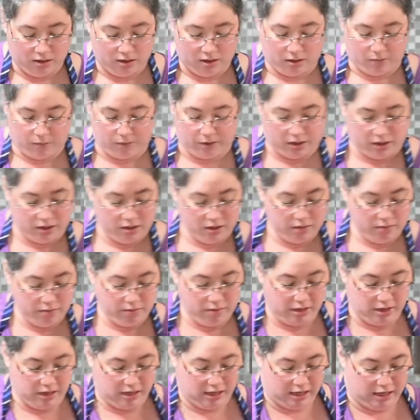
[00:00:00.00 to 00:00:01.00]
Here we go.
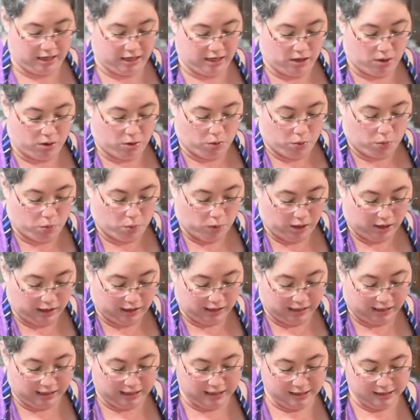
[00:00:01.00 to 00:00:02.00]
And
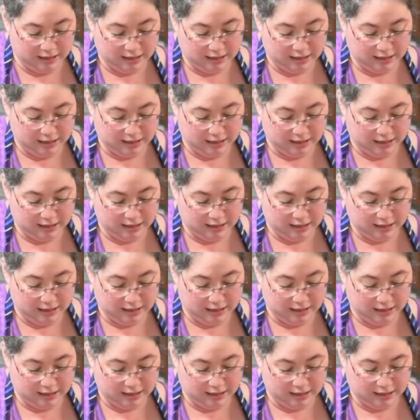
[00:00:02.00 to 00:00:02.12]
voila.